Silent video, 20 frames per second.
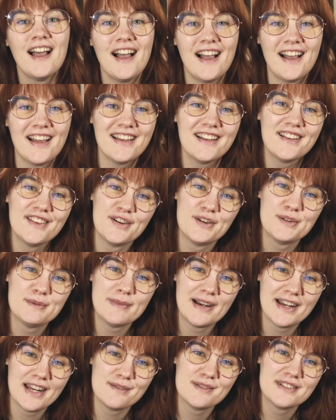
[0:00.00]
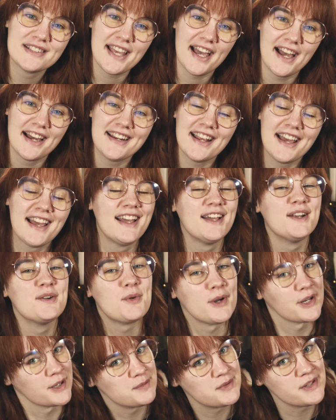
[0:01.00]
Hi, hello, my name is Kat, and
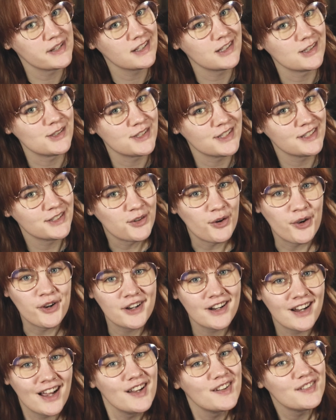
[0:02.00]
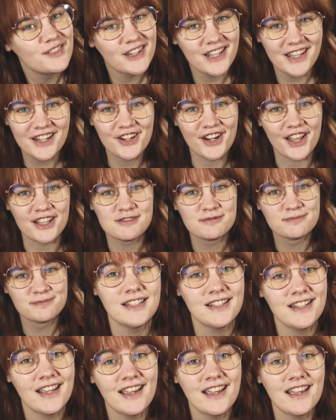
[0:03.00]
welcome to the coziest corner of the internet.
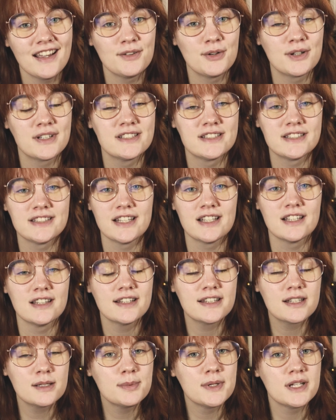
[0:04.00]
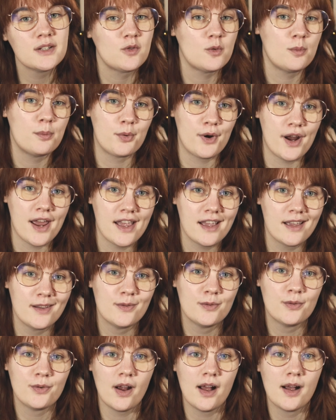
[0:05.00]
Today I wanted to take a little bit of a break
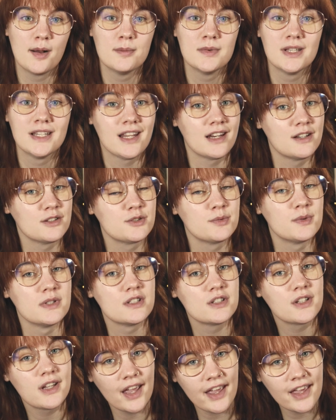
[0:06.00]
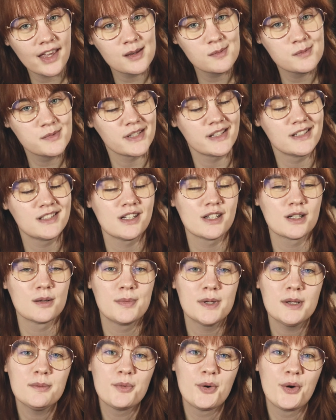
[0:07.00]
from Nintendo Switch games and talk a
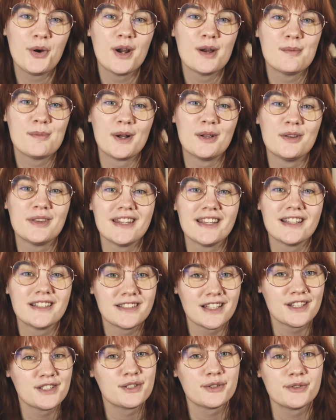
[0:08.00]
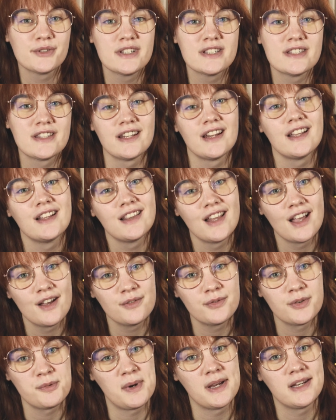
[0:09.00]
bit more about the accessories that I
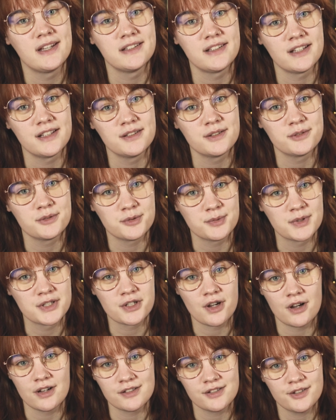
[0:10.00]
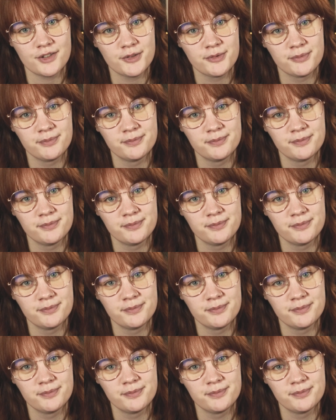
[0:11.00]
love for my Nintendo Switch console.